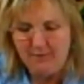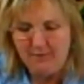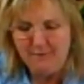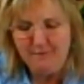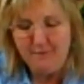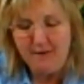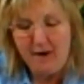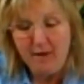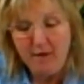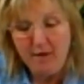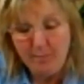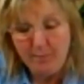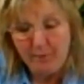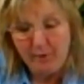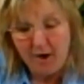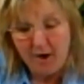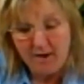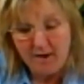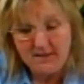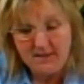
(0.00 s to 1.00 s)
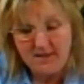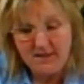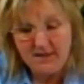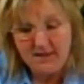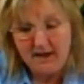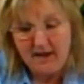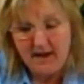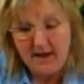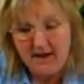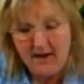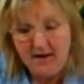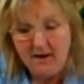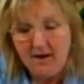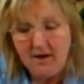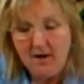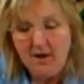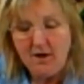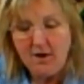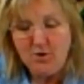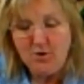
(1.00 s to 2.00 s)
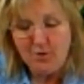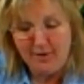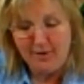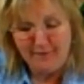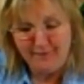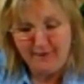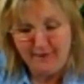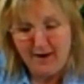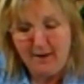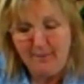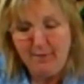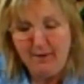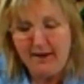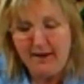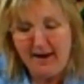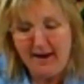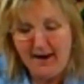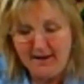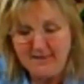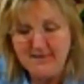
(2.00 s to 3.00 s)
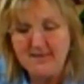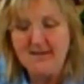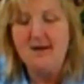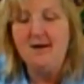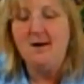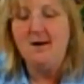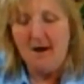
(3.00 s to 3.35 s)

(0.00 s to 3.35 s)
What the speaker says: feather blocks tonight during FiberCast.